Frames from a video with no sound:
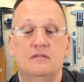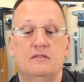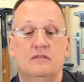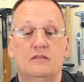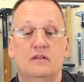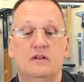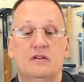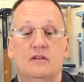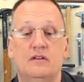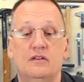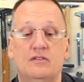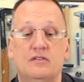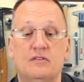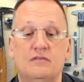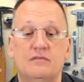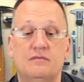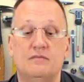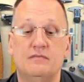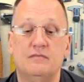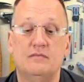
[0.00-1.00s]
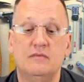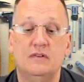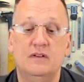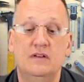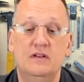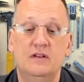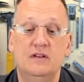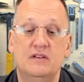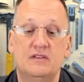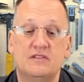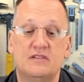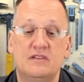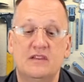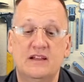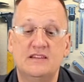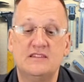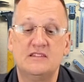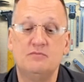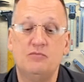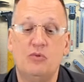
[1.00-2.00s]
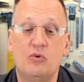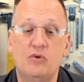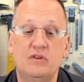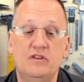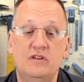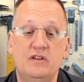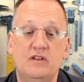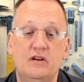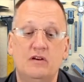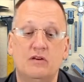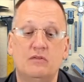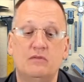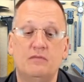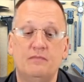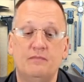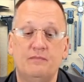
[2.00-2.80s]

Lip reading: There it is. So that's important to know,